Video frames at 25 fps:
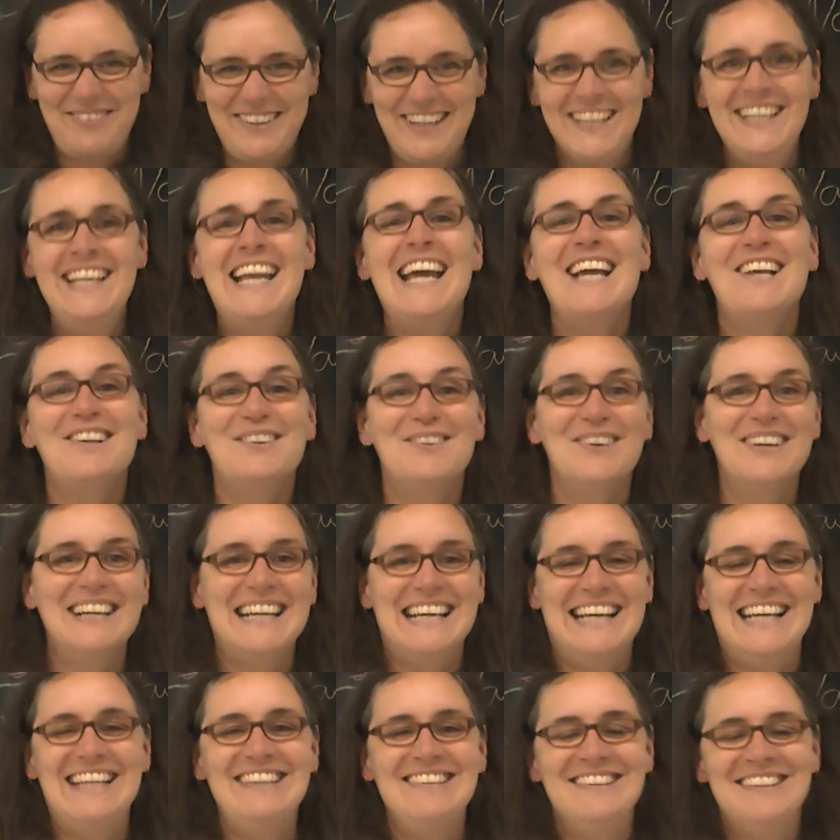Next one
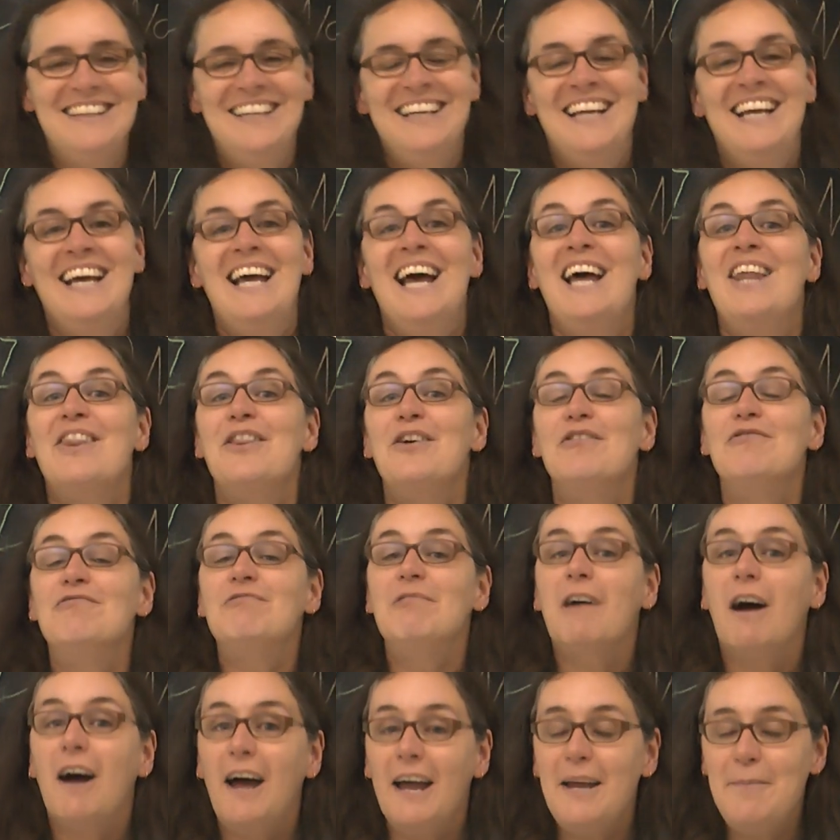is the
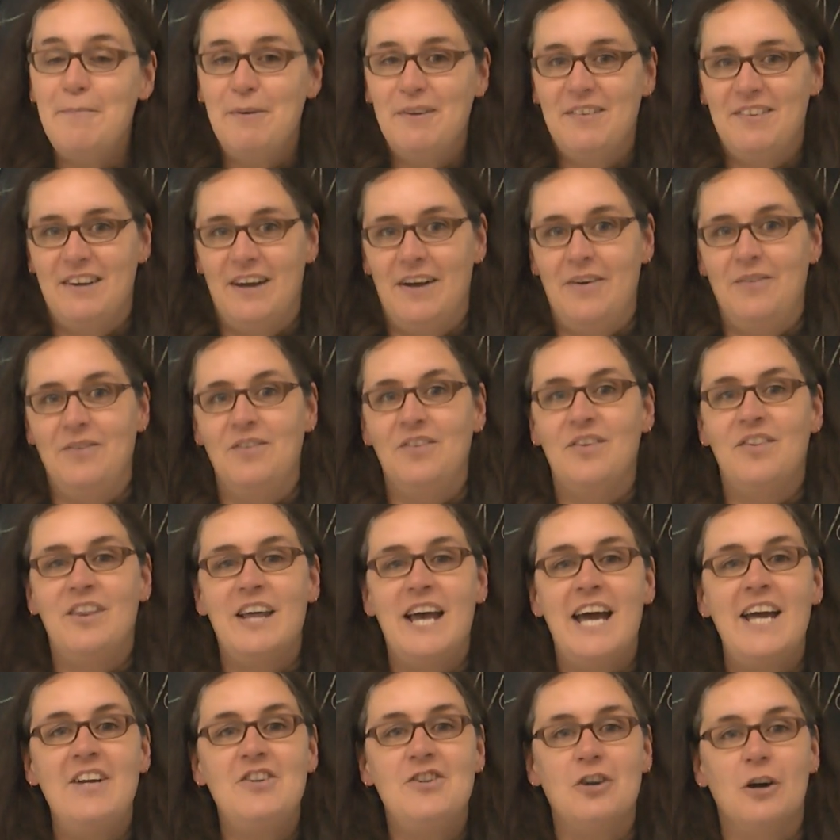ribosomes.
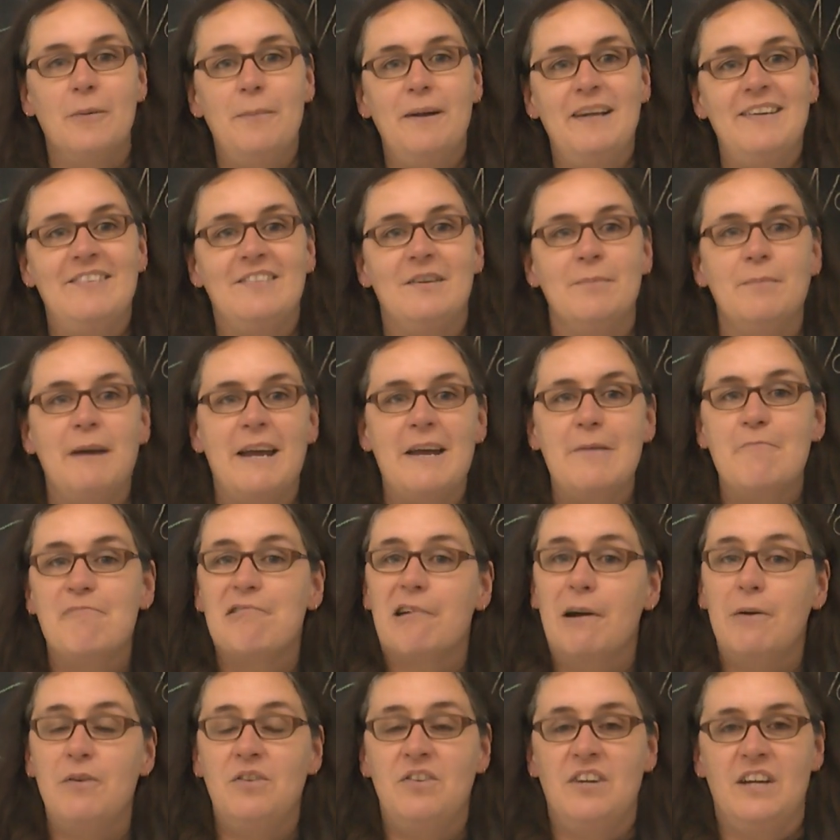Their job is to make
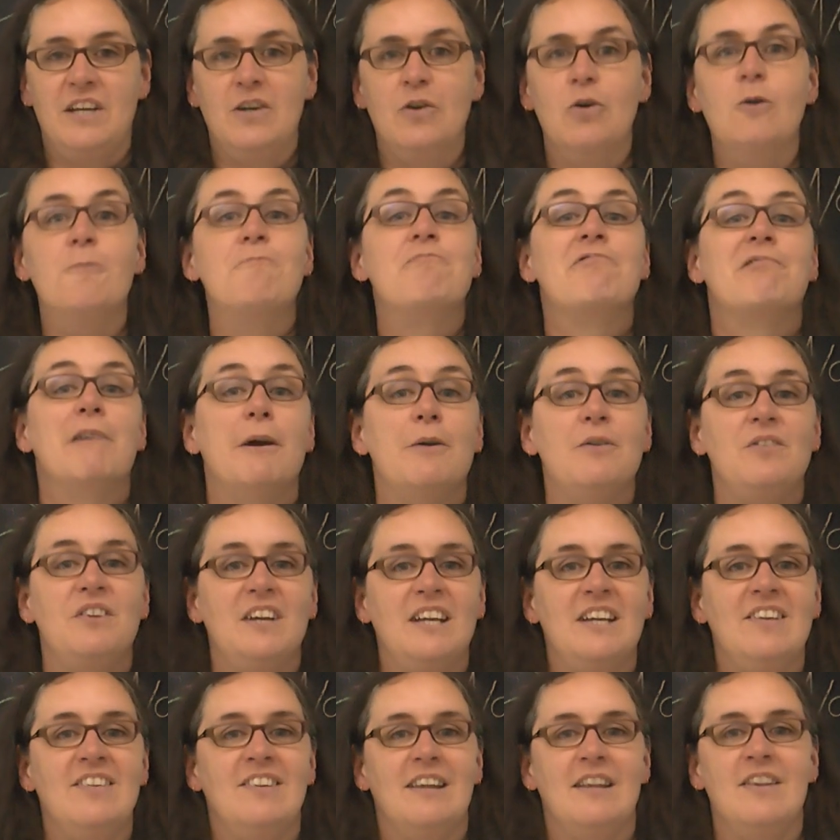protein or
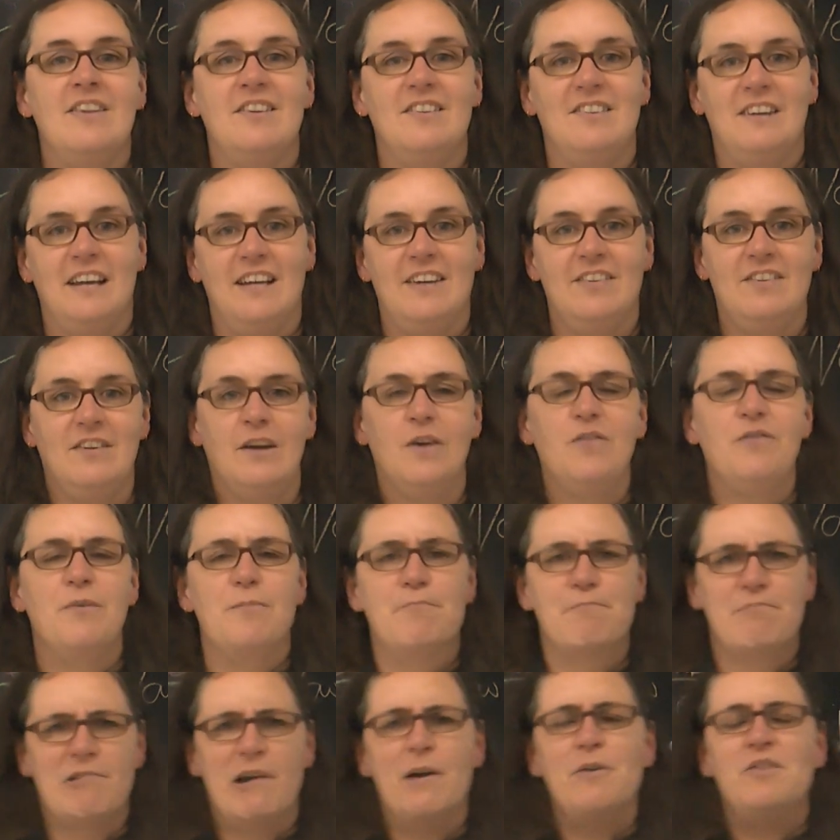protein synthesis. So for
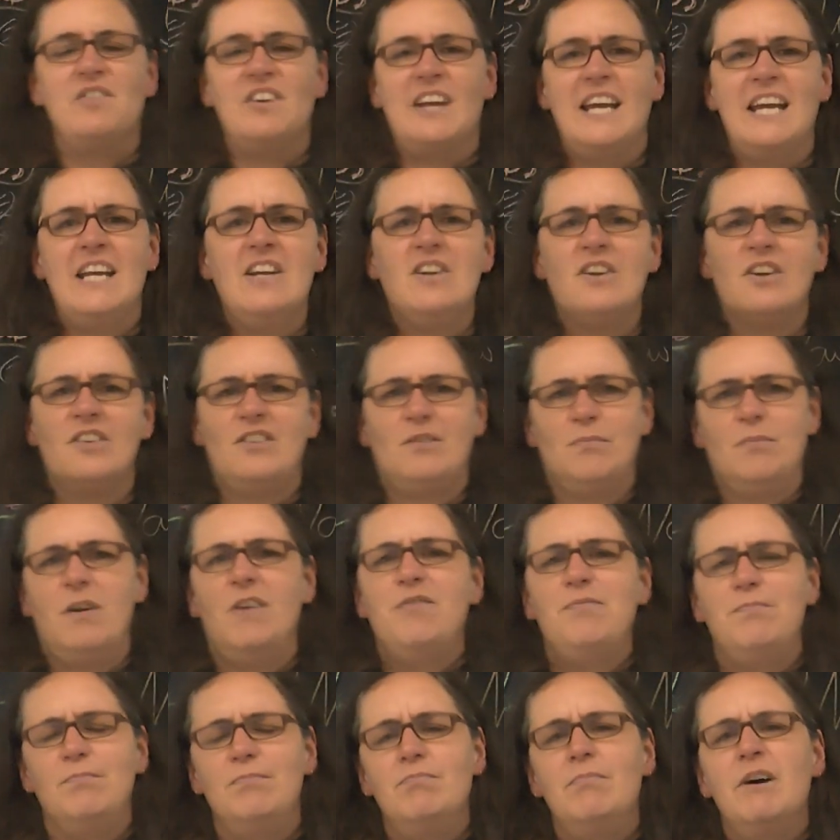protein, because
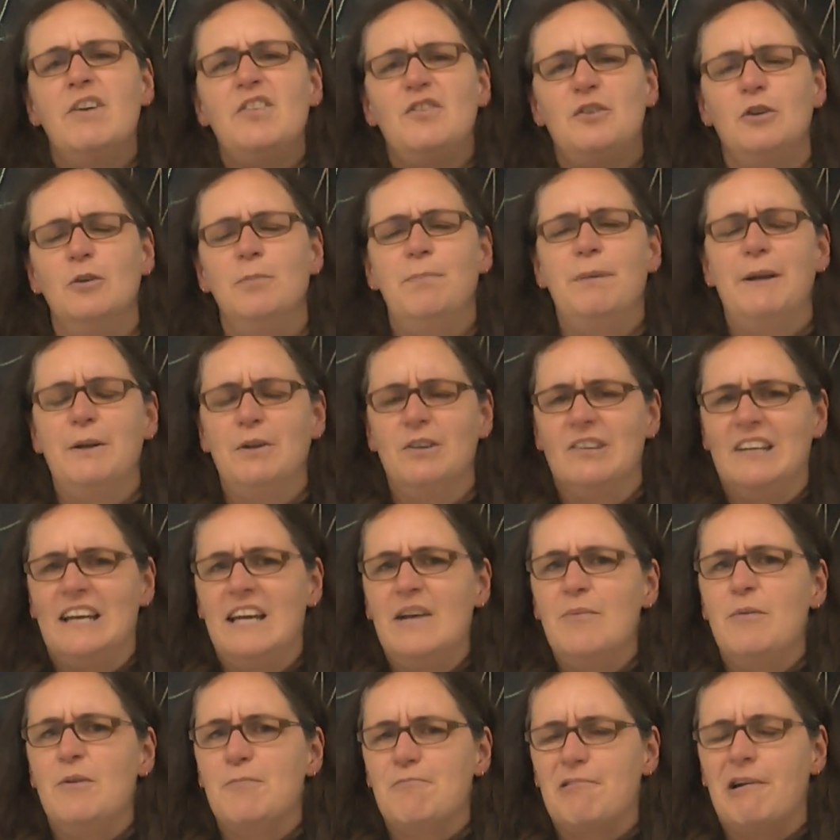of muscle
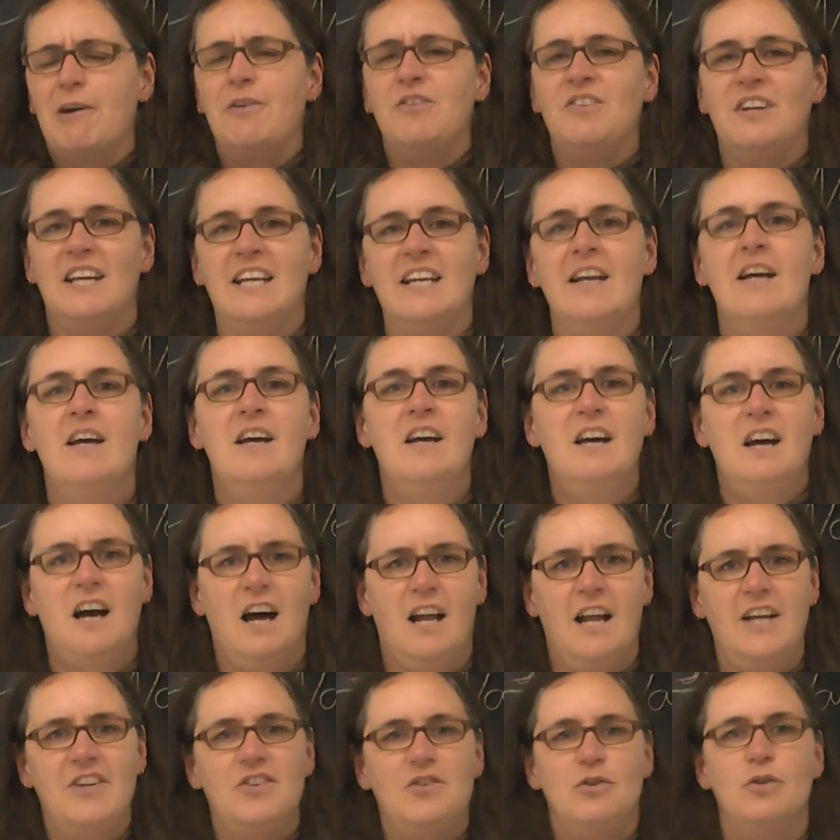building with protein, I
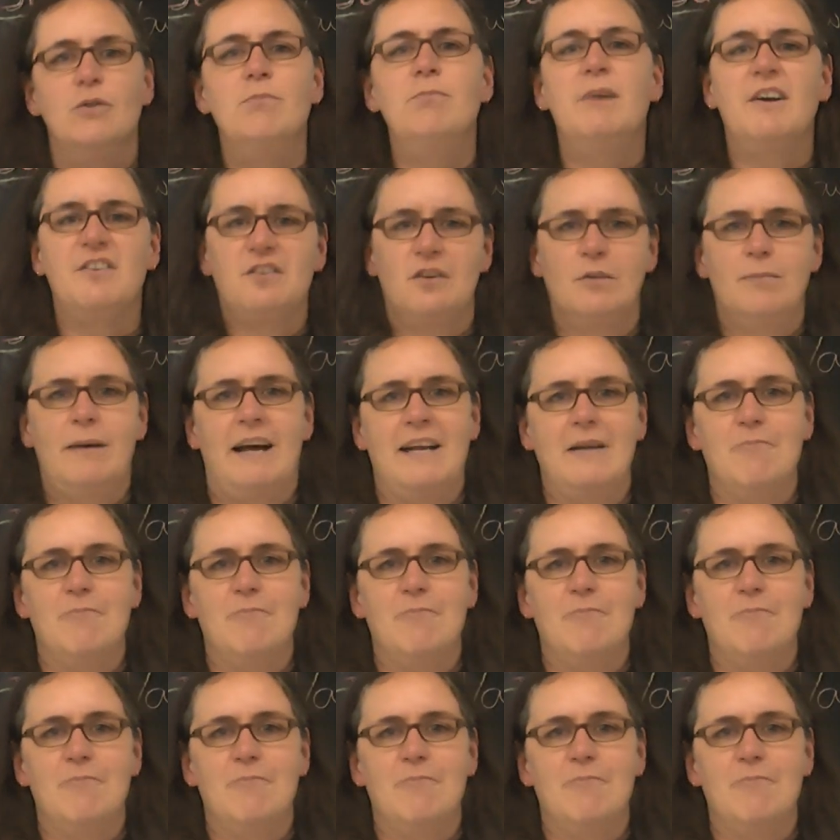like to do a muscle man